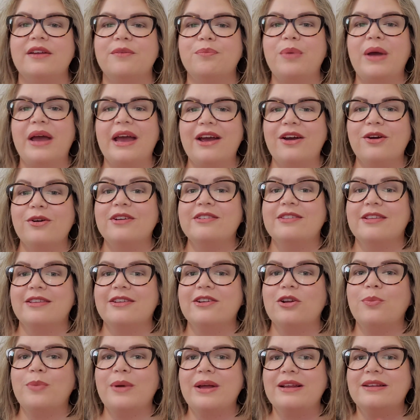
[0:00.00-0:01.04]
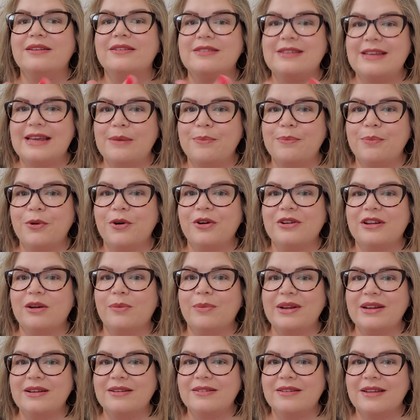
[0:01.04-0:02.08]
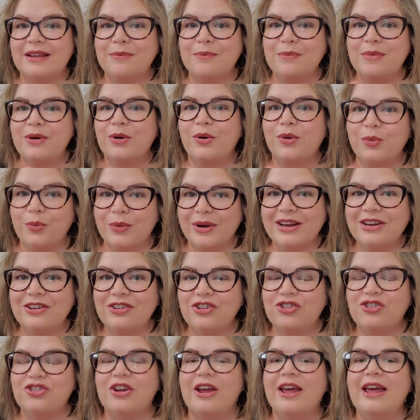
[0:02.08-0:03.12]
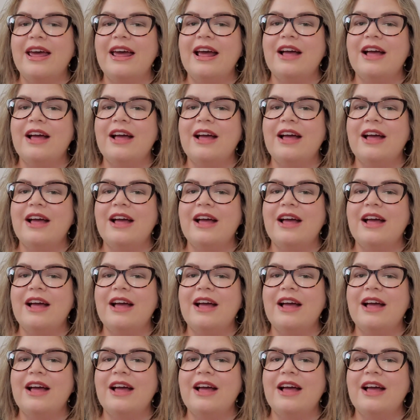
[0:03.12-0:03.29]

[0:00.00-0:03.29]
A pear is a little bit deeper, a little bit more rich.